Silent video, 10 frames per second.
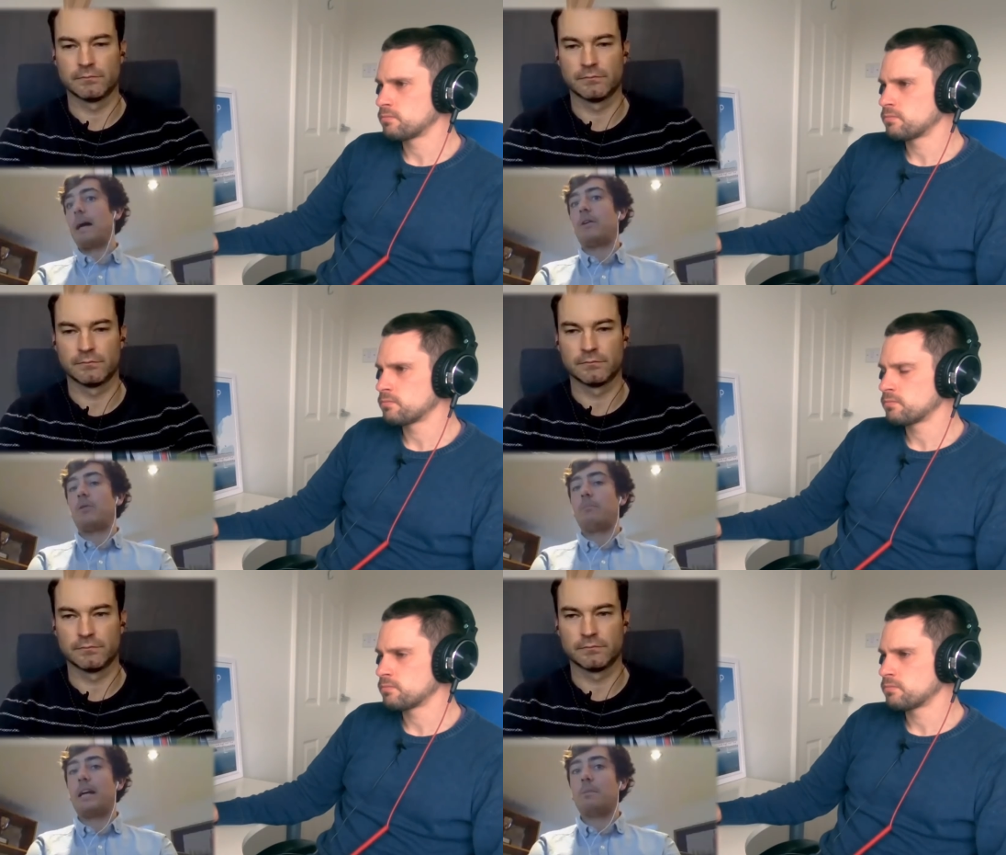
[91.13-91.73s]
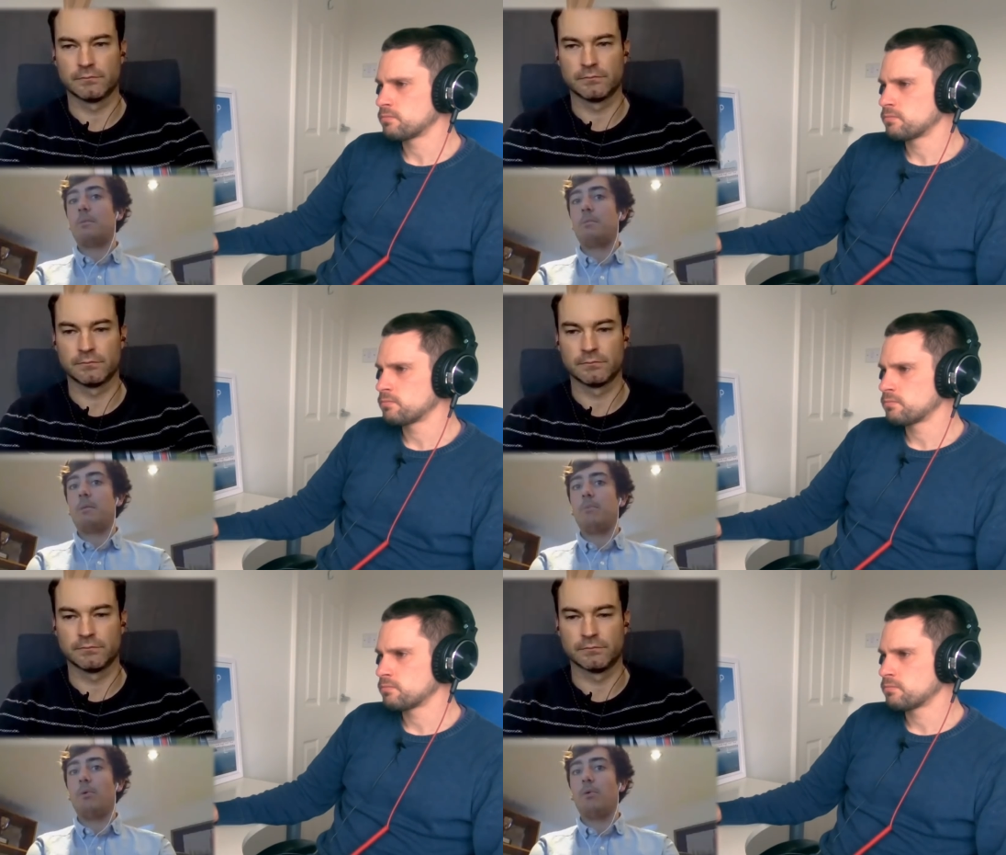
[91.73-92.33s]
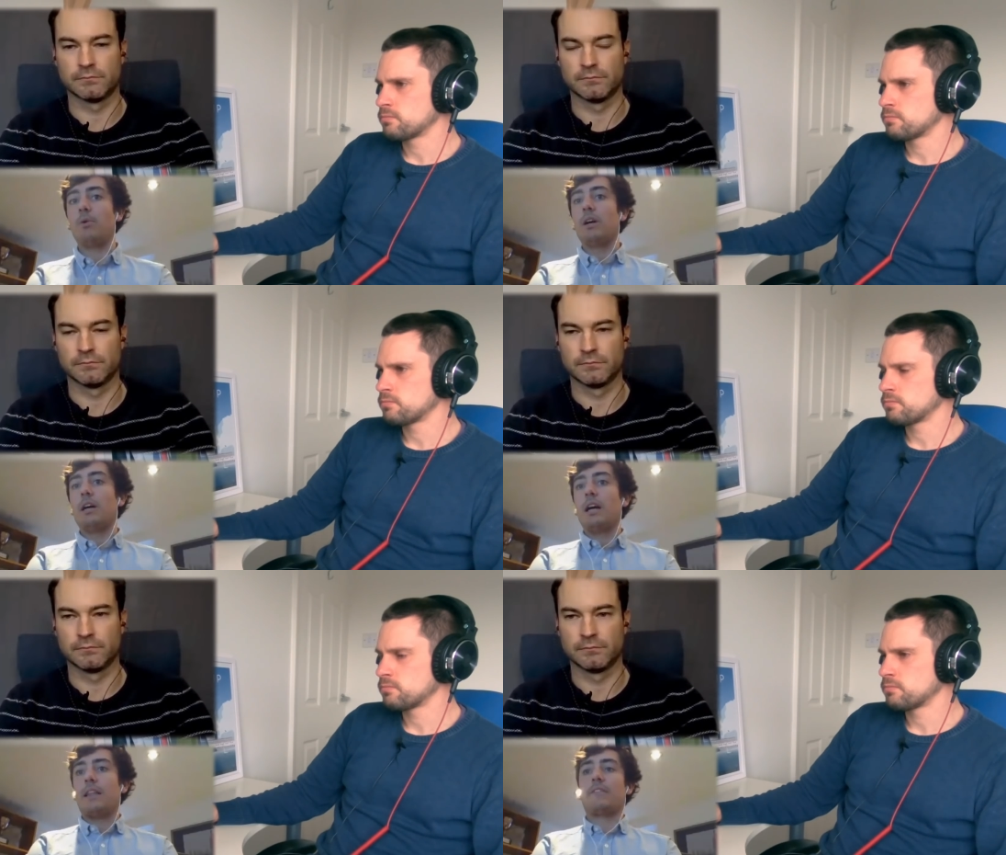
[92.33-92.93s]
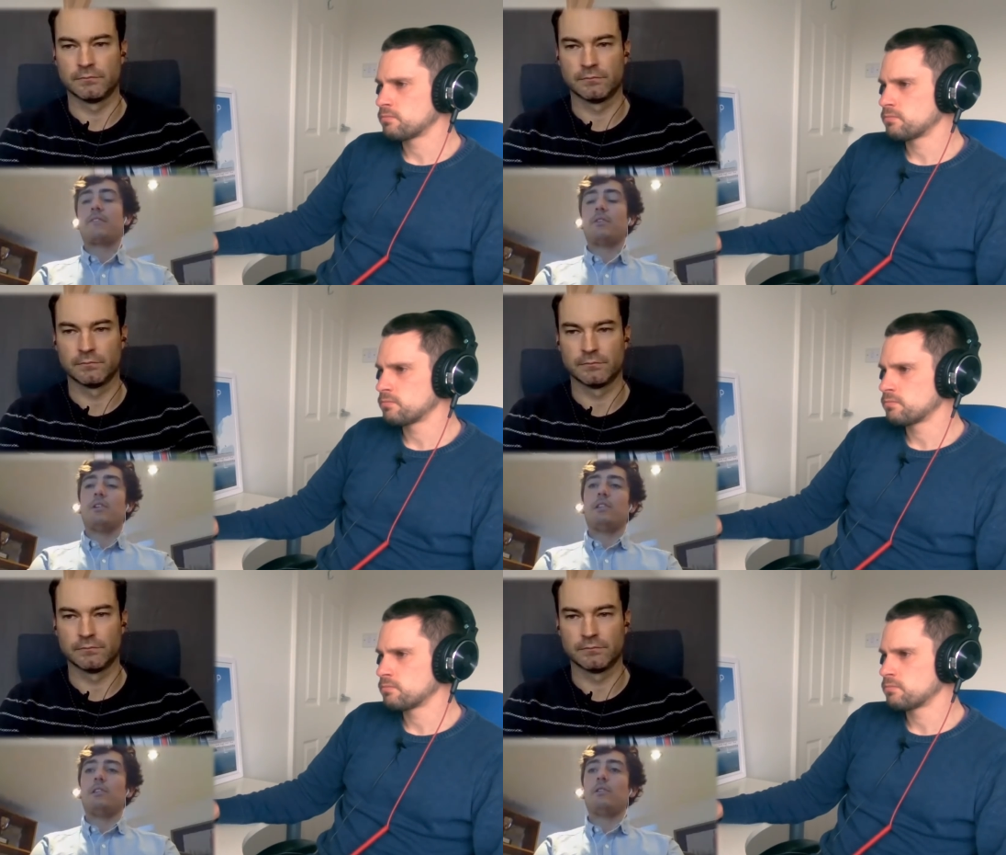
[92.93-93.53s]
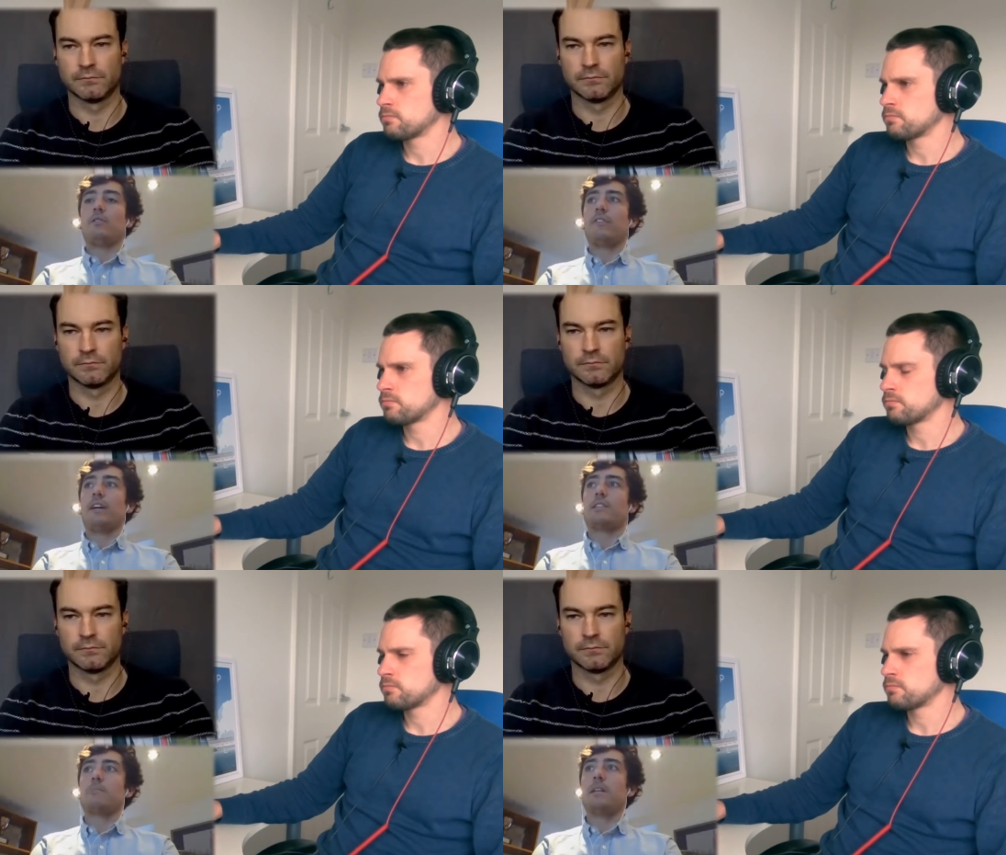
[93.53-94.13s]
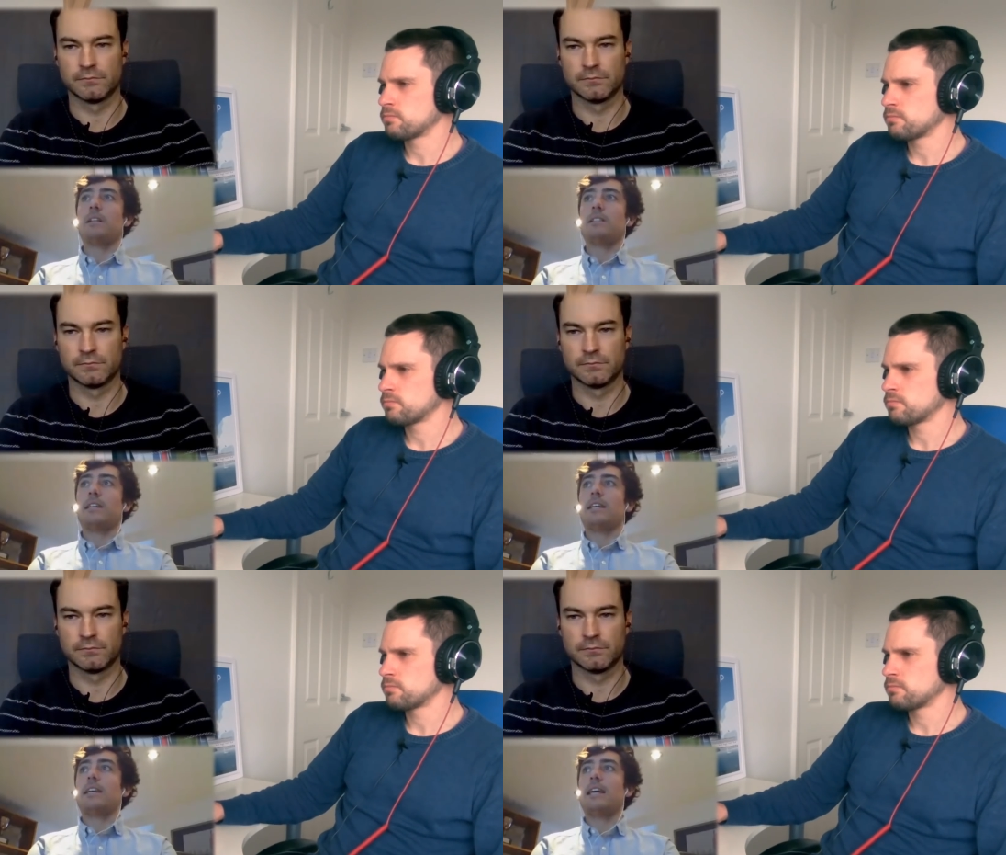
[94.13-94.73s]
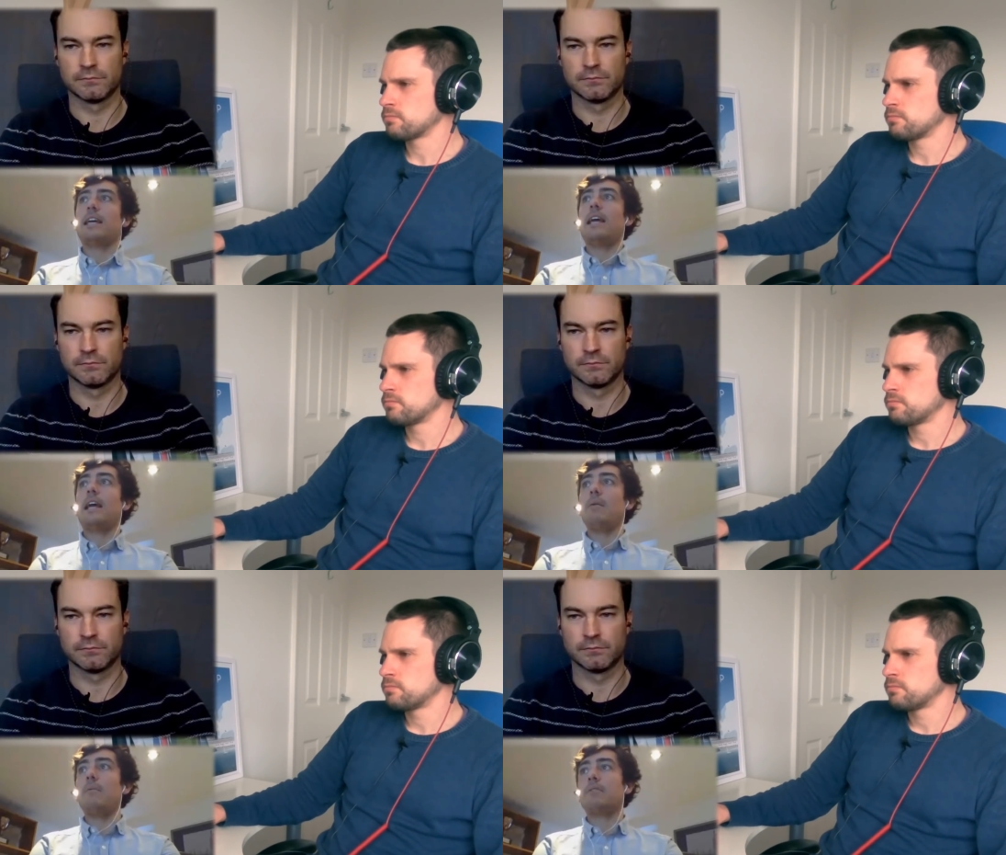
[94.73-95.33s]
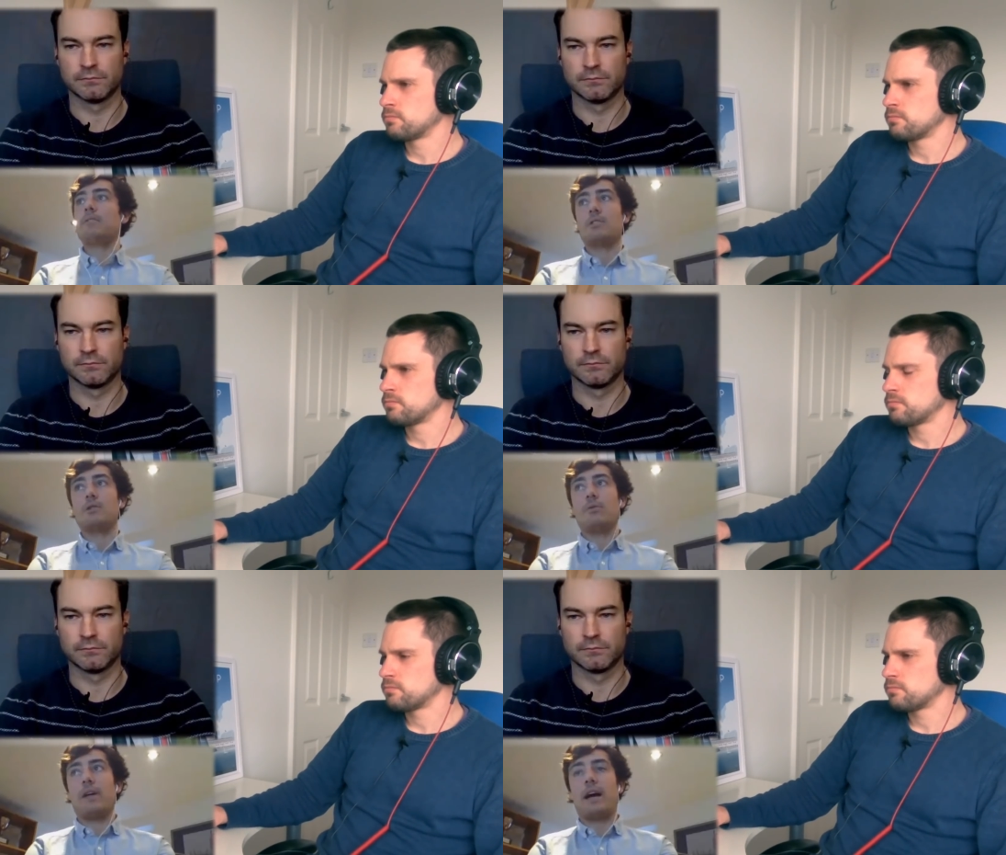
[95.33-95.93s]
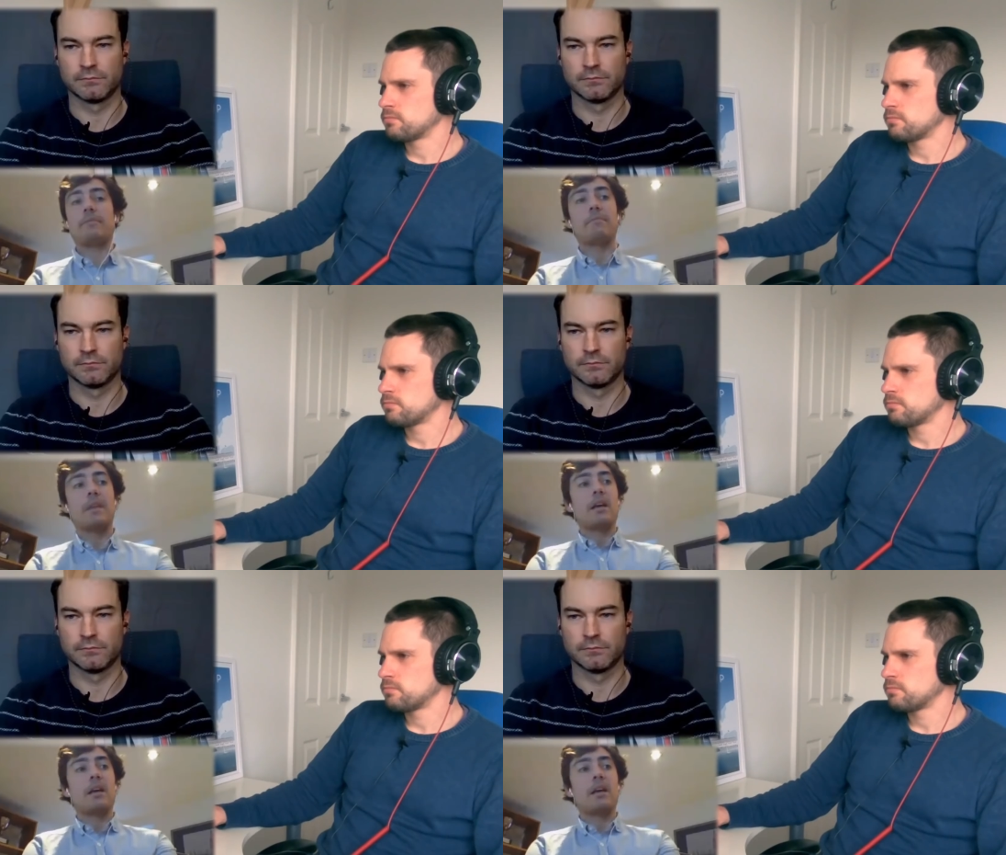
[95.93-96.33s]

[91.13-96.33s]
Speaker 1: power the main up a bit more, and they've got a lot of flexibility to do that.